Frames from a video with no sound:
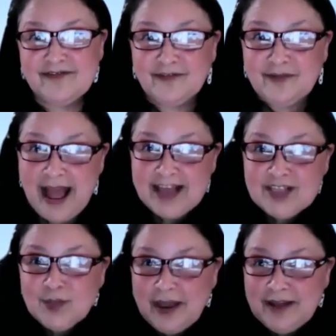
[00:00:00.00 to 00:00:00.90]
has
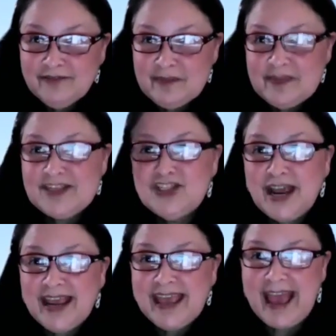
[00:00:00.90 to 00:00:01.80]
went from these
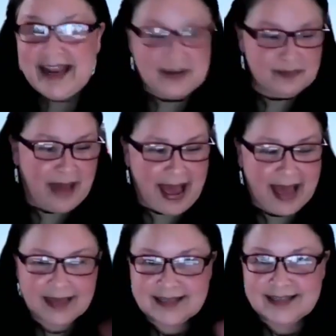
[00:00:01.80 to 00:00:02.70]
gigantic
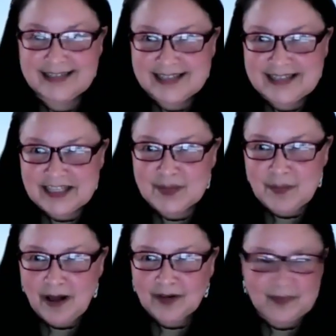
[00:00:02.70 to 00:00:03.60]
bags to these
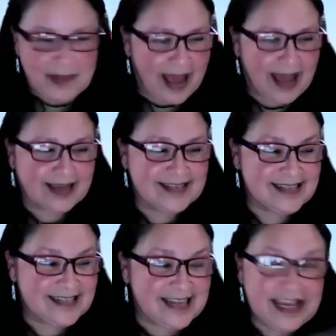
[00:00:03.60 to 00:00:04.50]
smaller bags
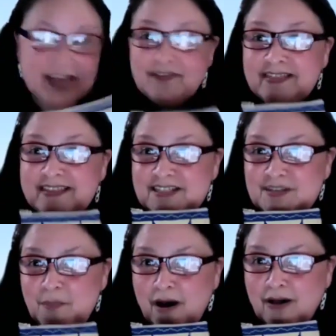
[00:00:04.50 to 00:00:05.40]
to even these
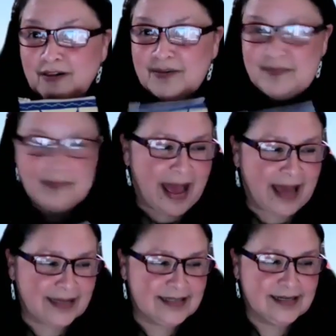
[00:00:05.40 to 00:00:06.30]
smaller
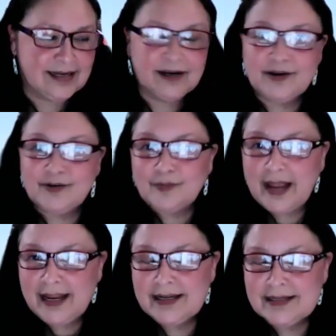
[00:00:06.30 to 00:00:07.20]
bags,
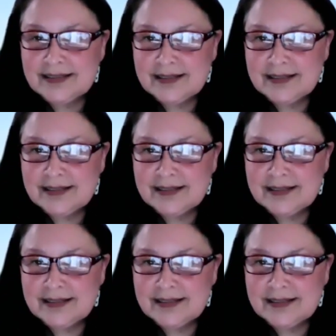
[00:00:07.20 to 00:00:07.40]
right?